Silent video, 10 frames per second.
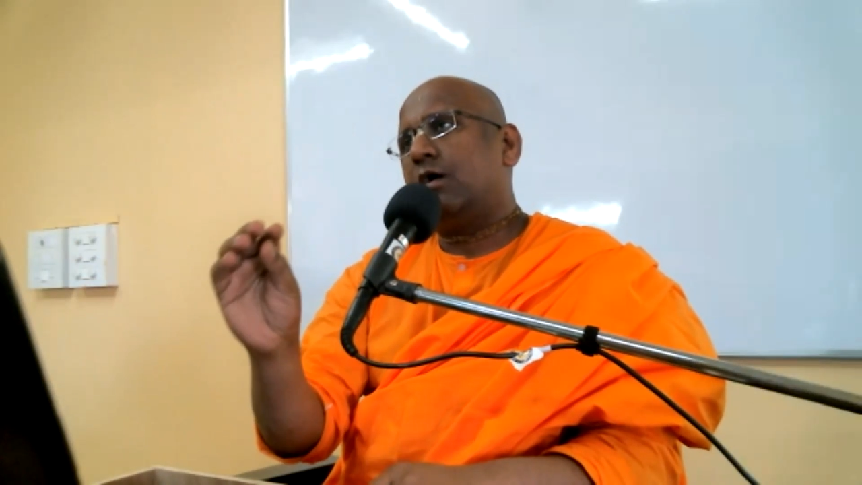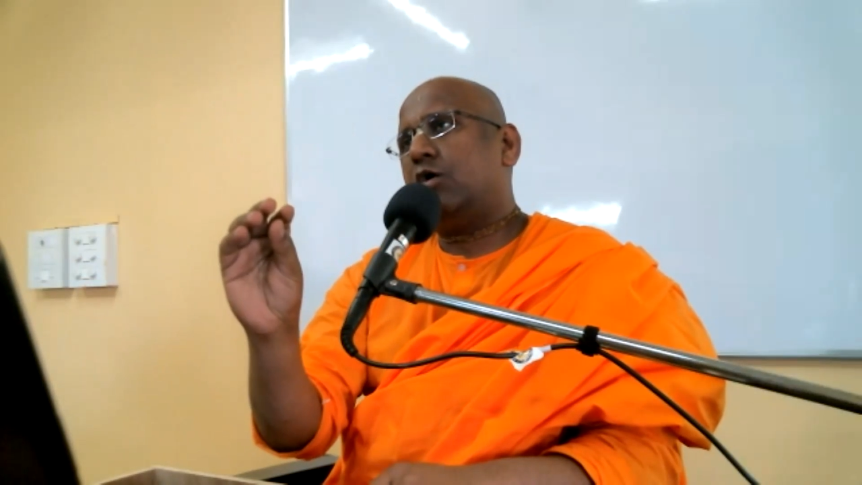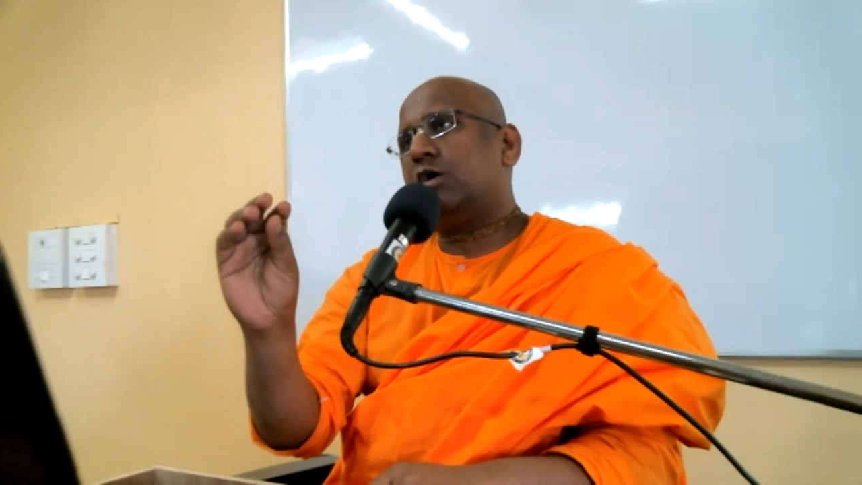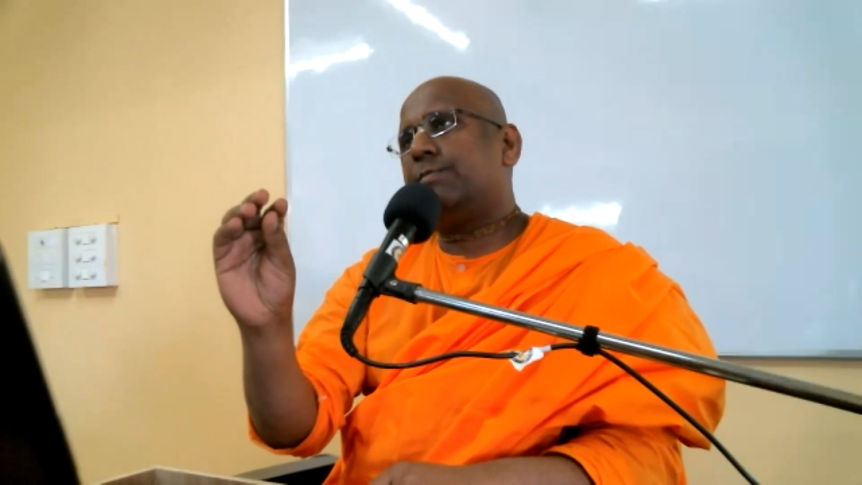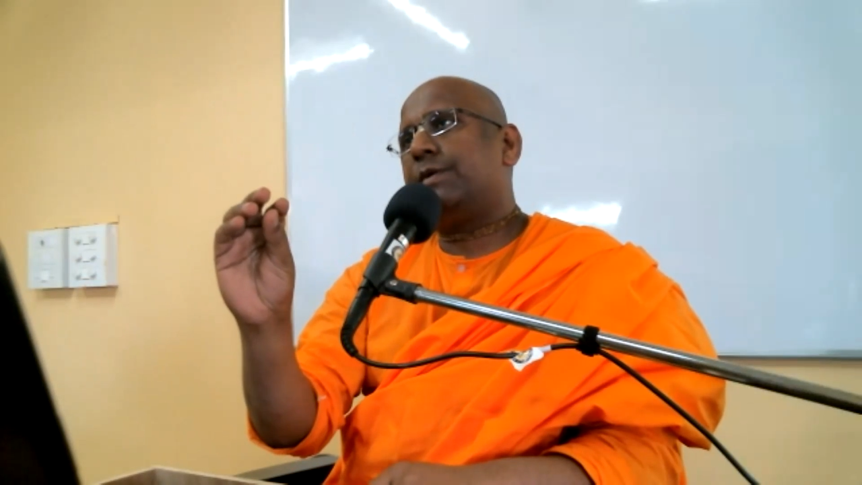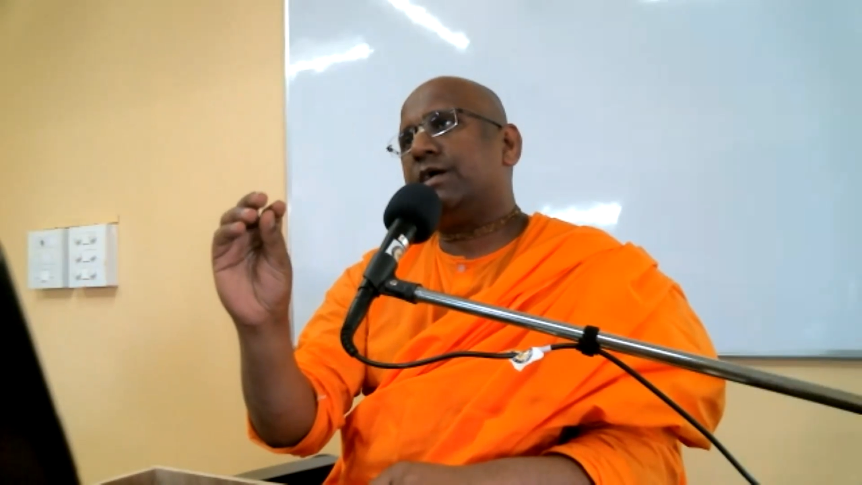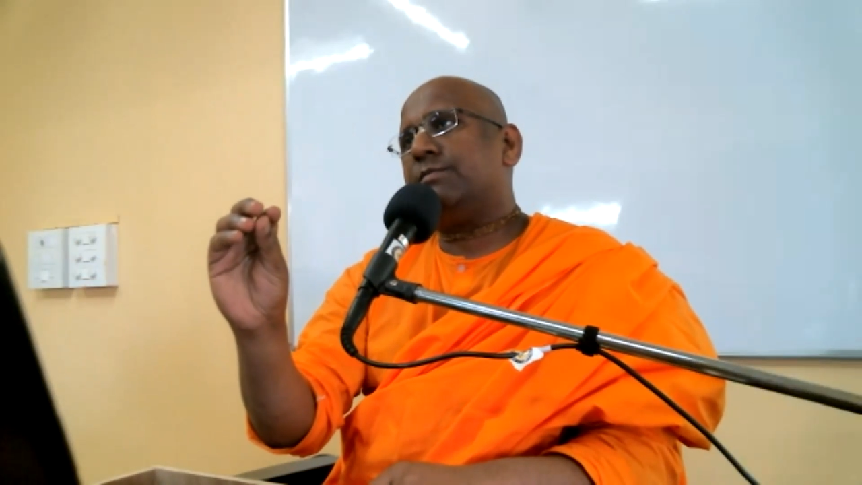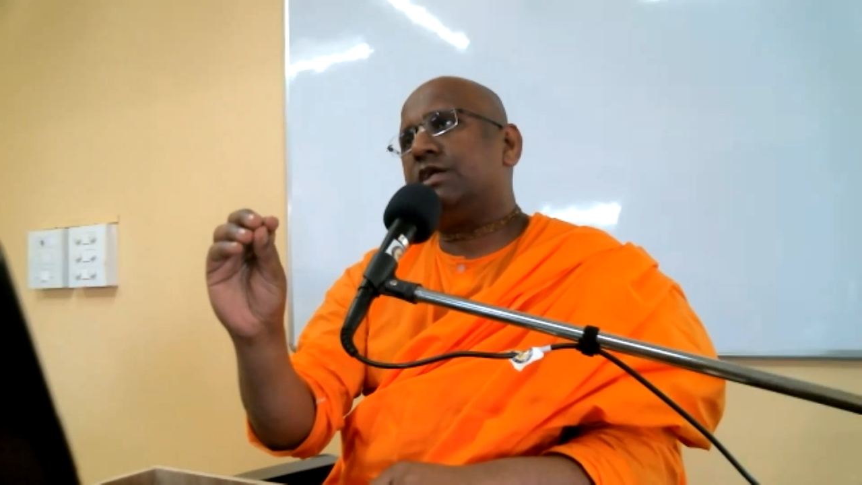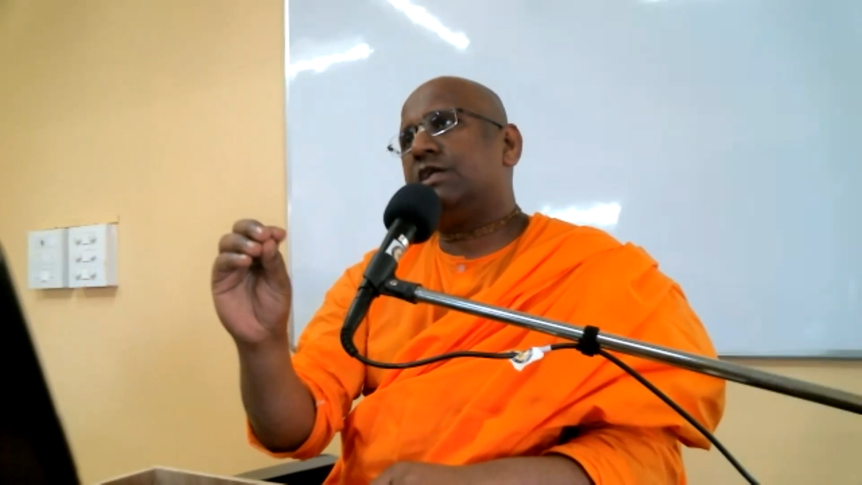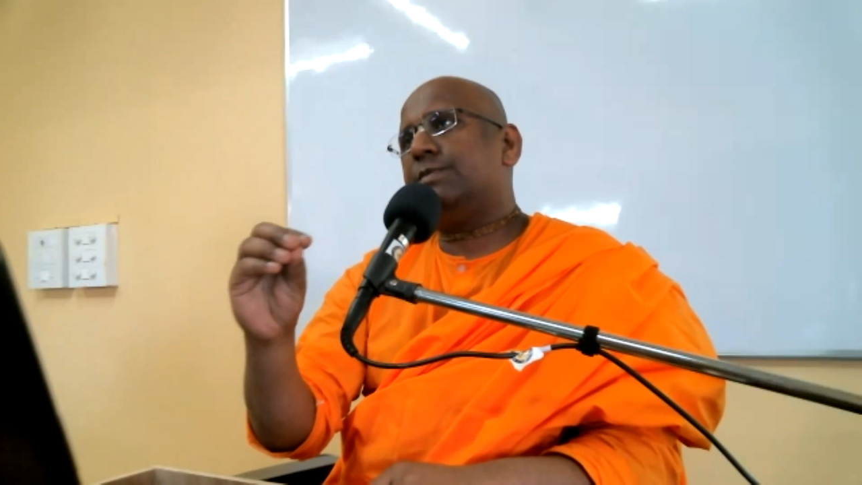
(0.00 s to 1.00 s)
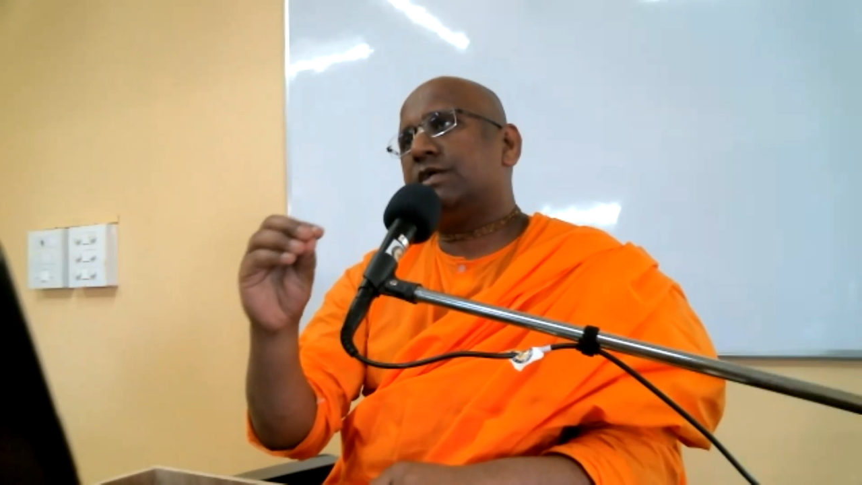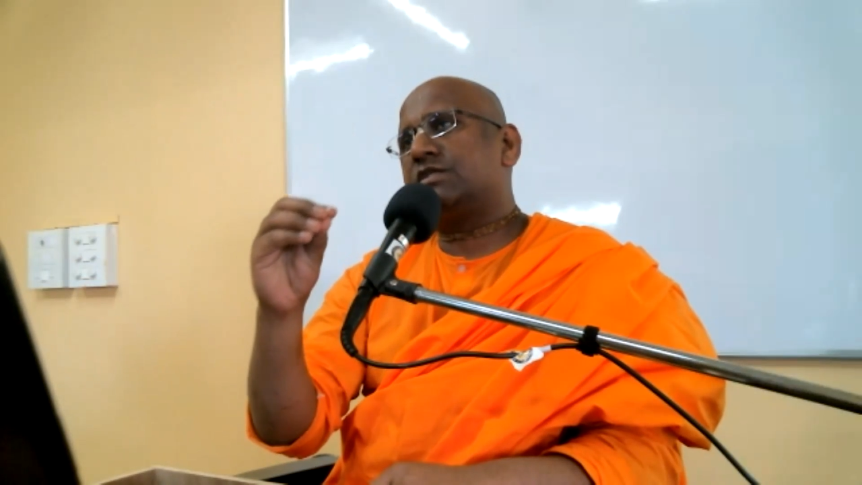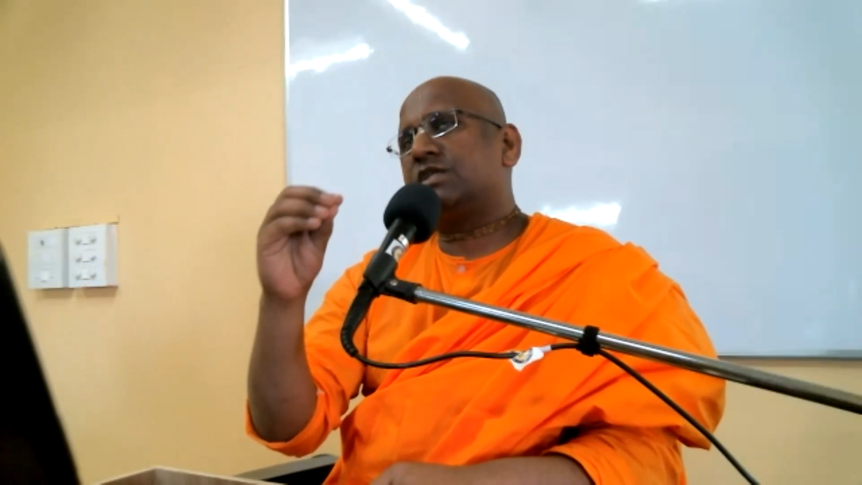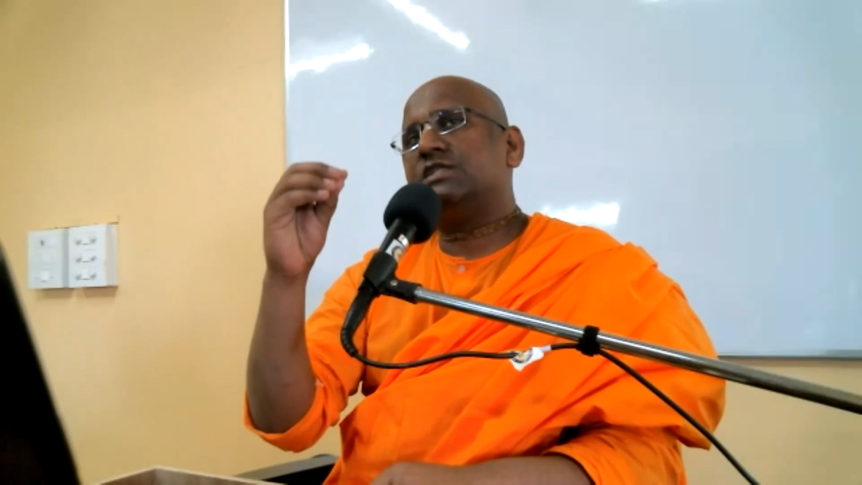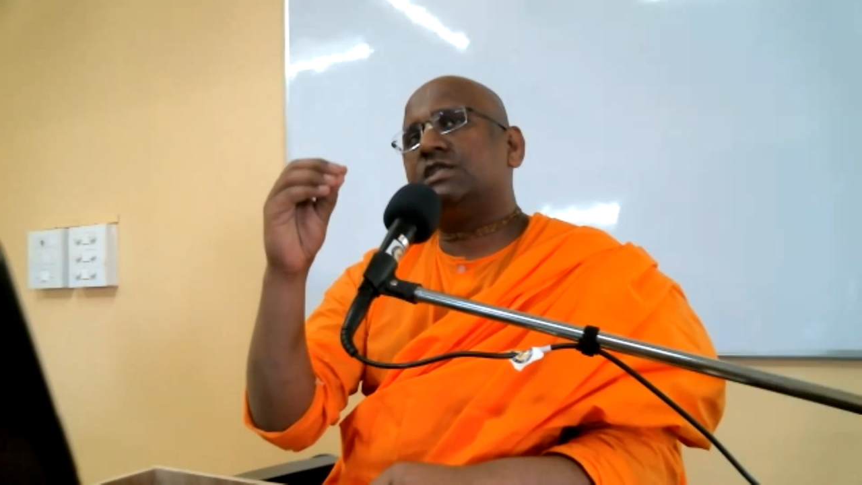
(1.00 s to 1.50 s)
Or primarily
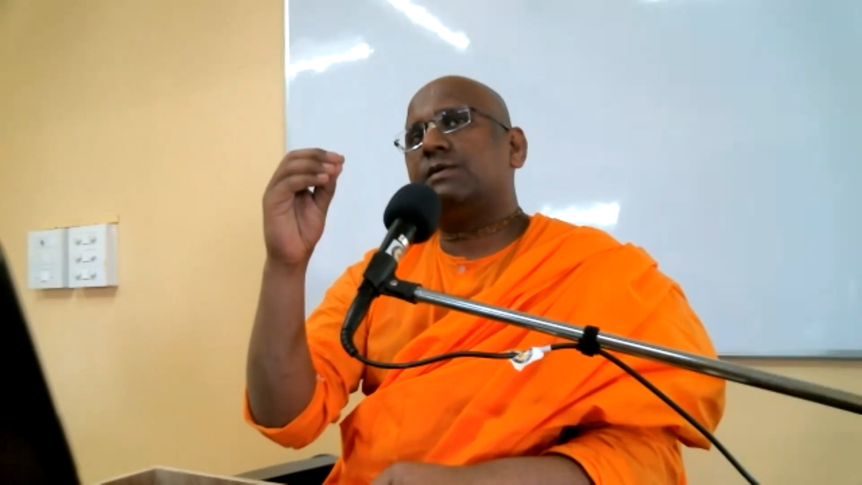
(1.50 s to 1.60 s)
person is